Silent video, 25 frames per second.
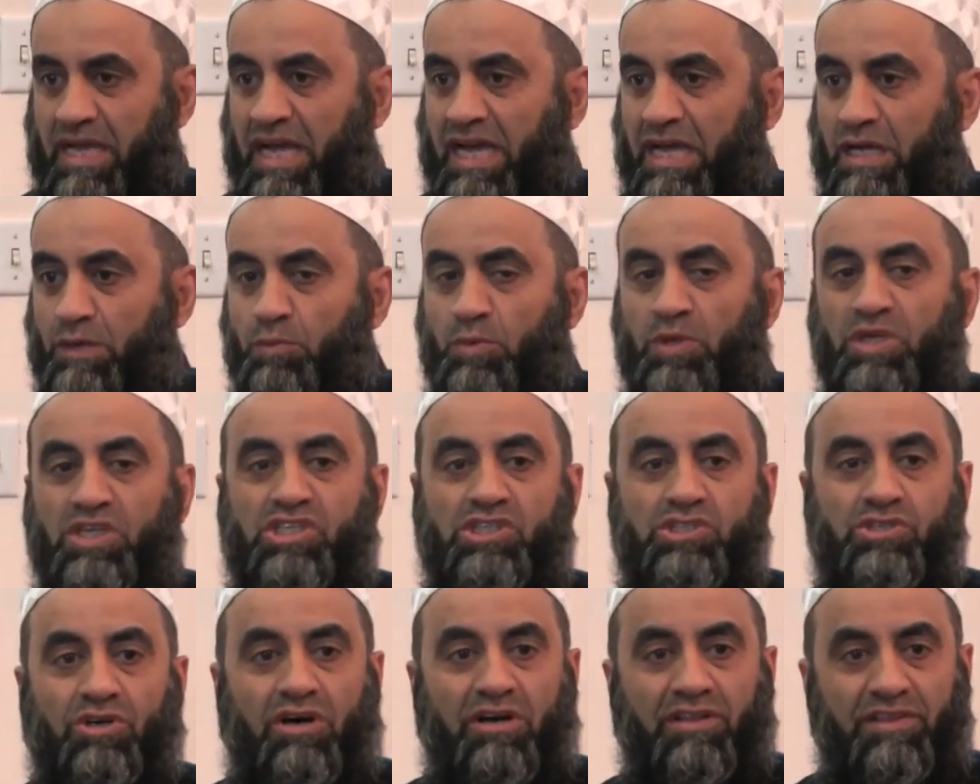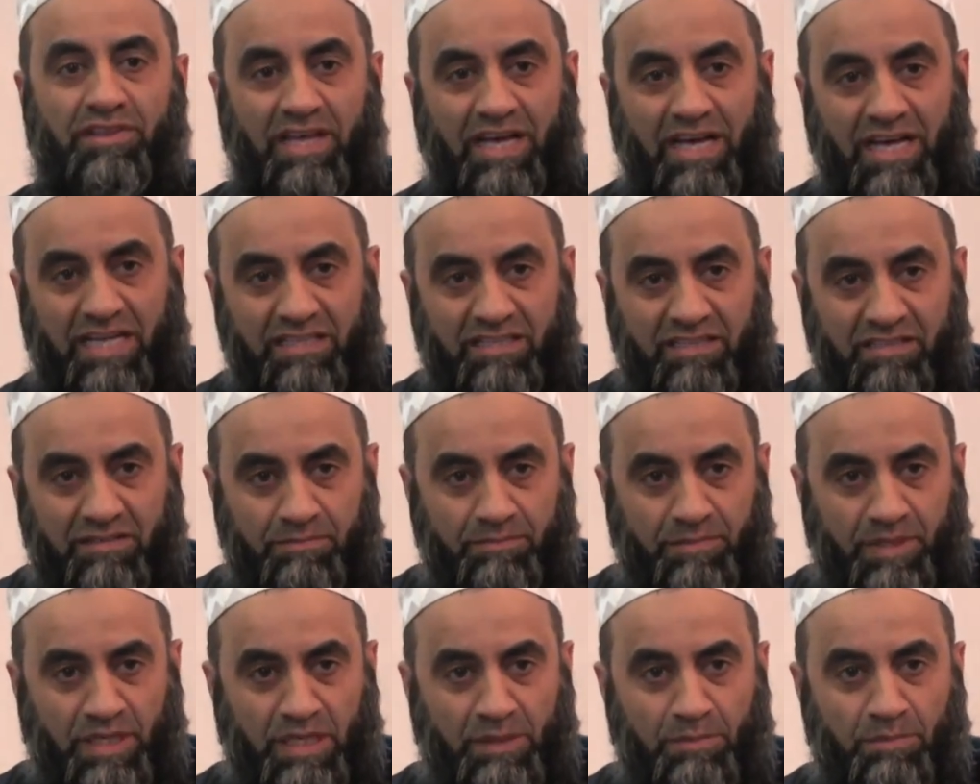And we saw
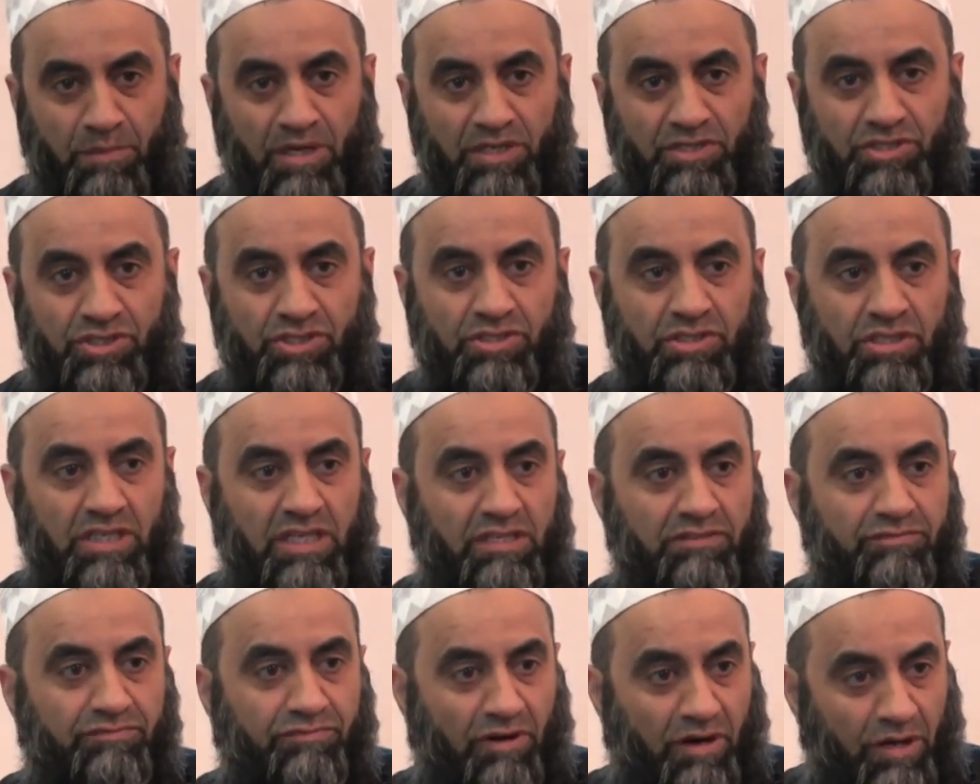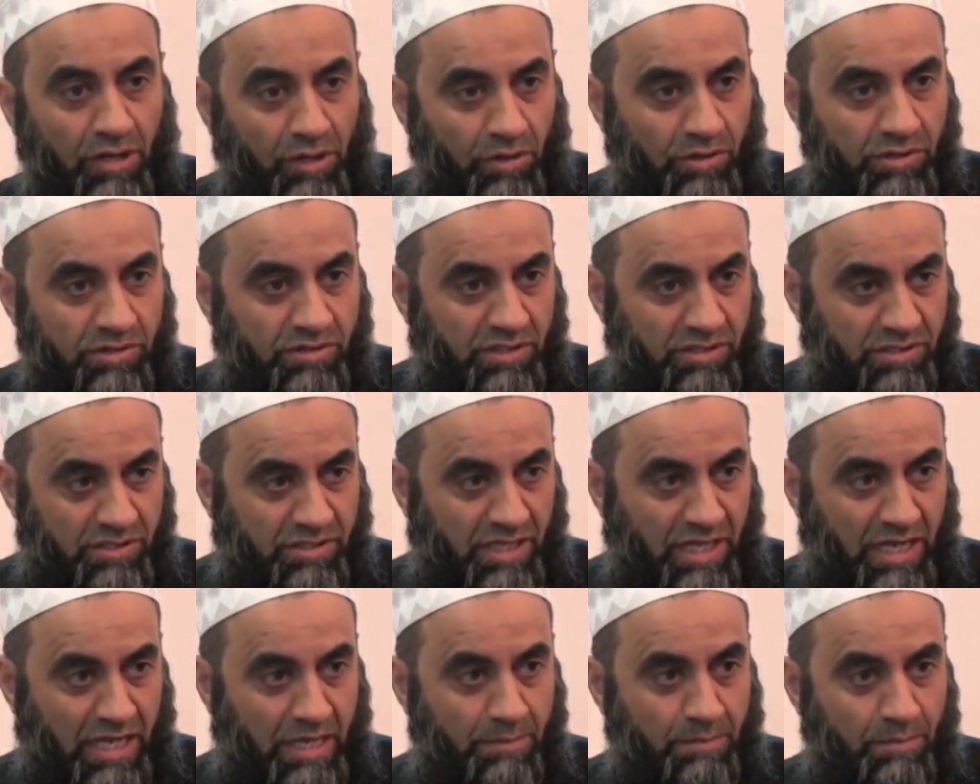that very much it follows the
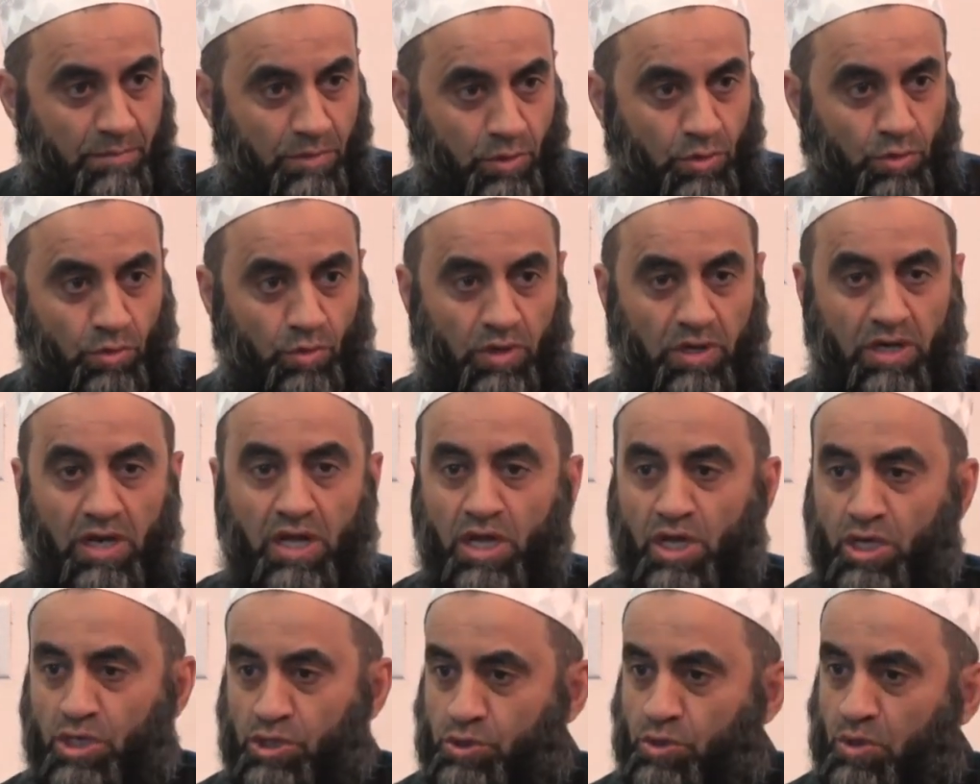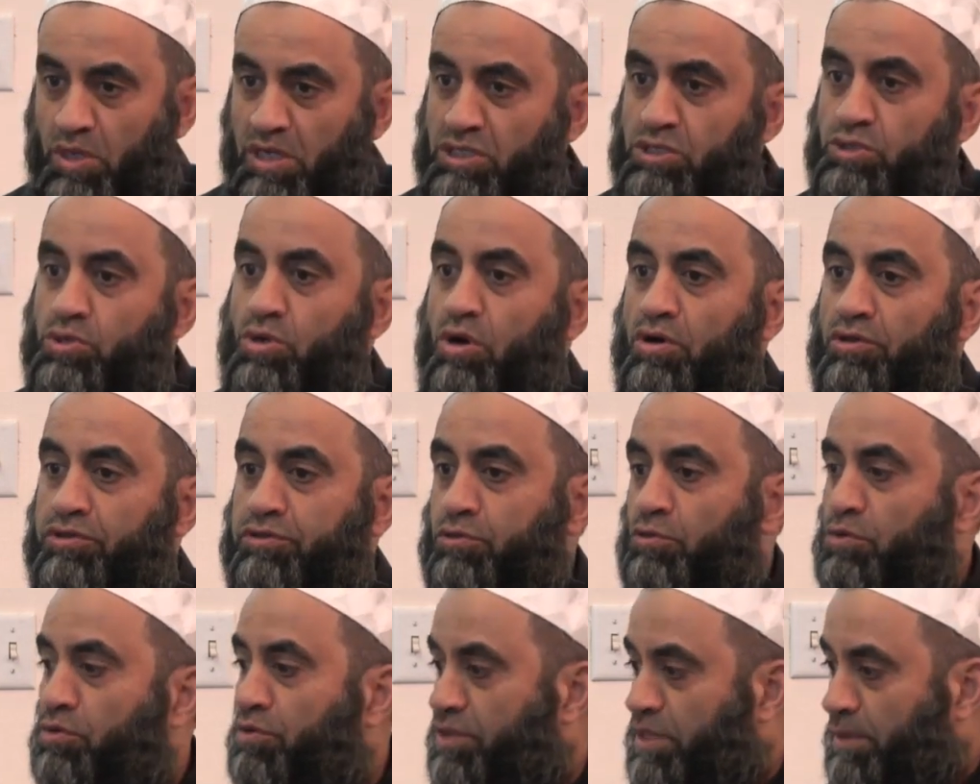same rule. So let's go
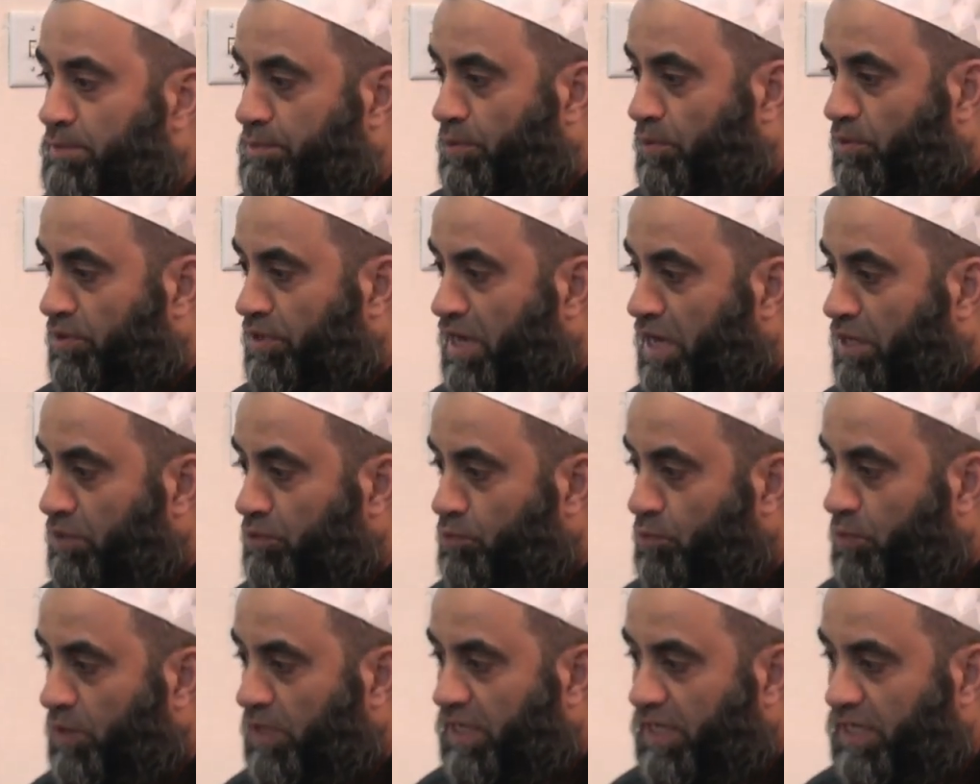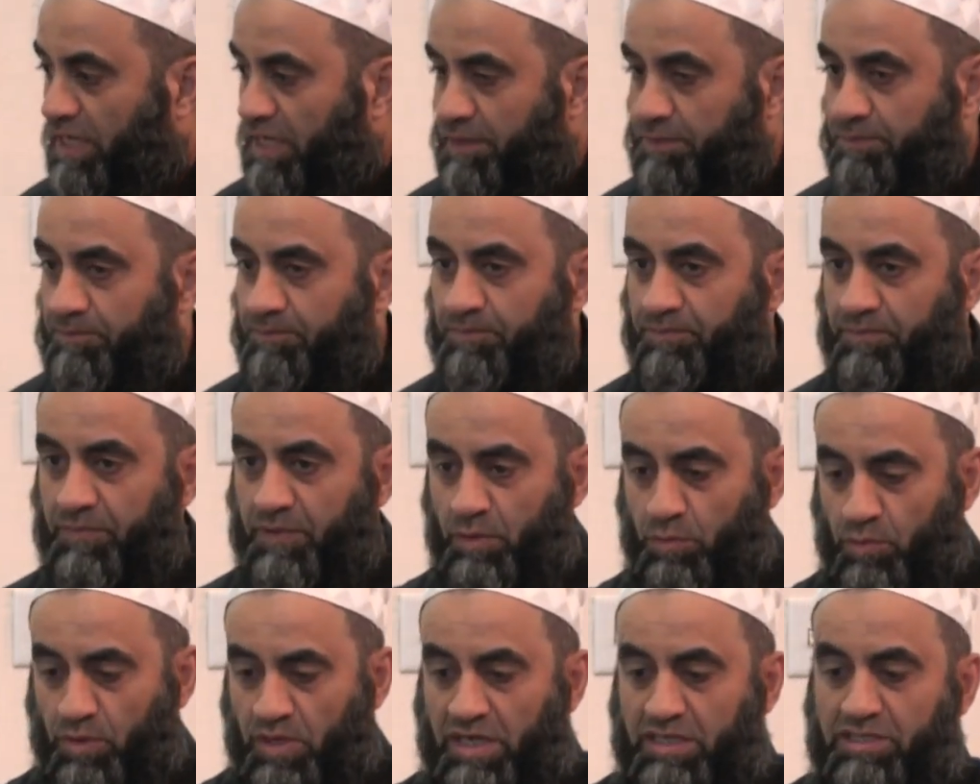through the pronoun quickly.
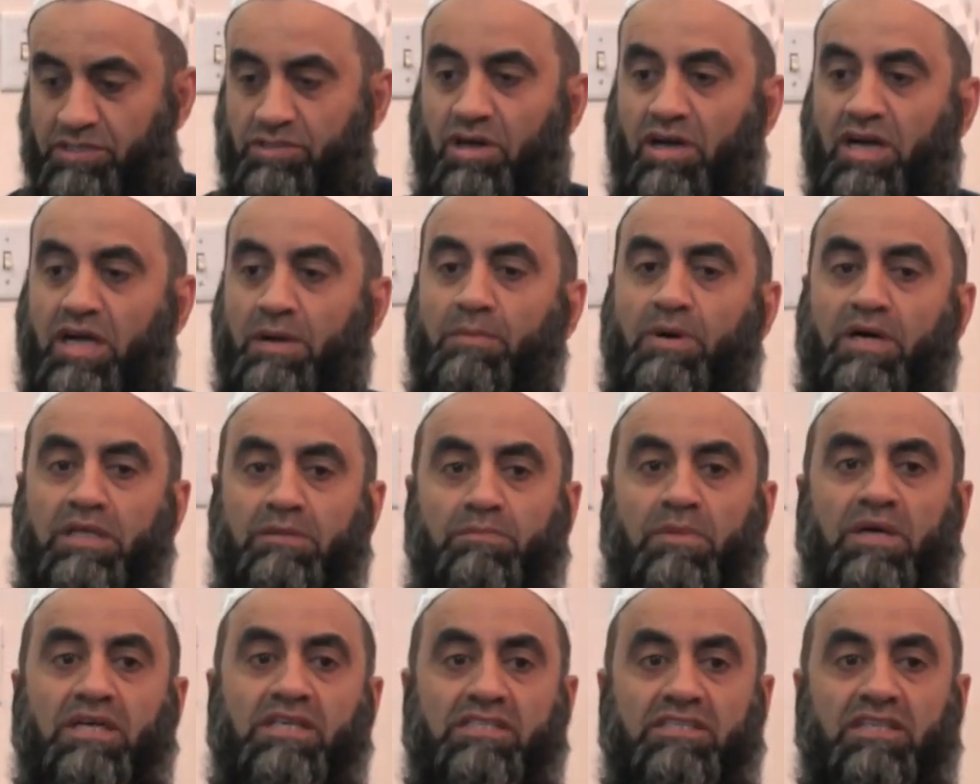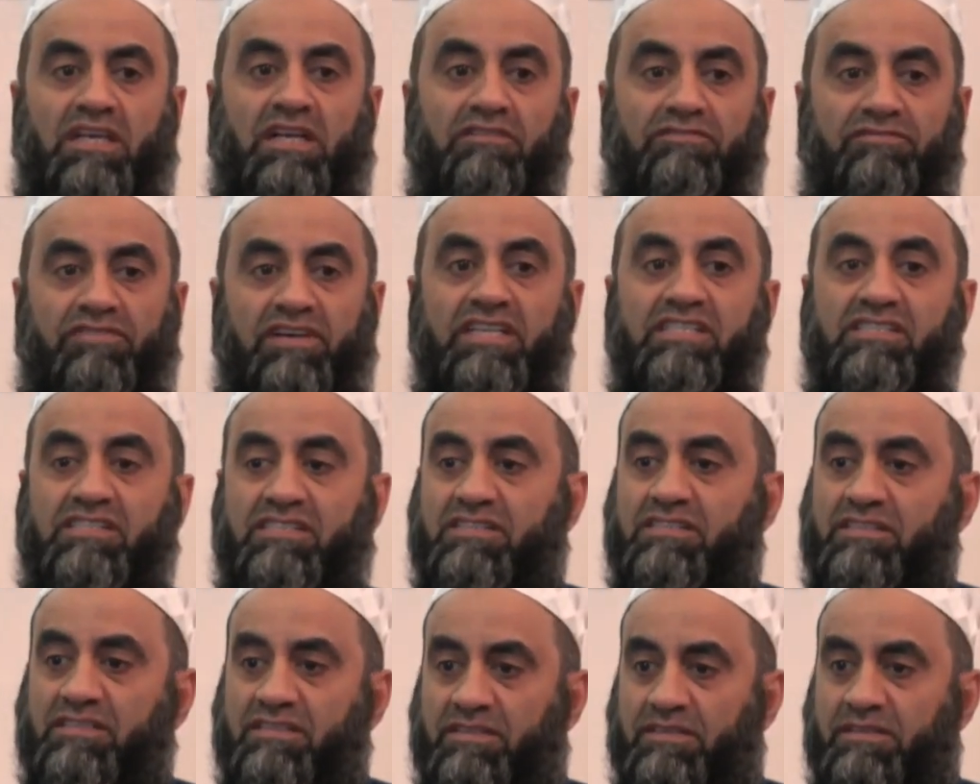When I talk about myself,
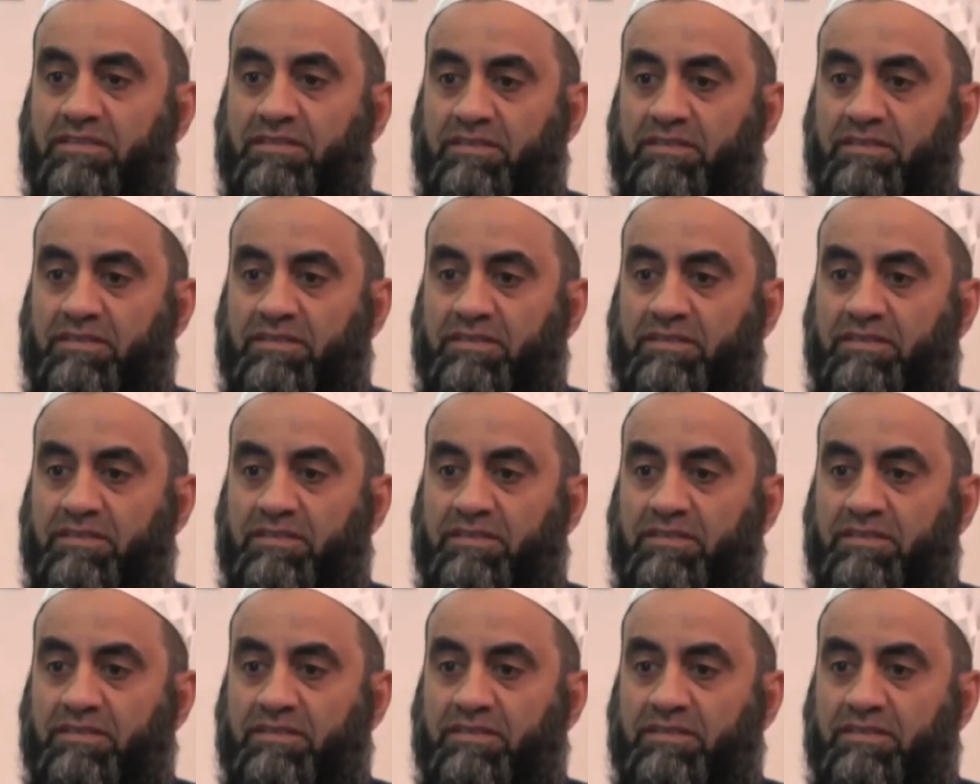it's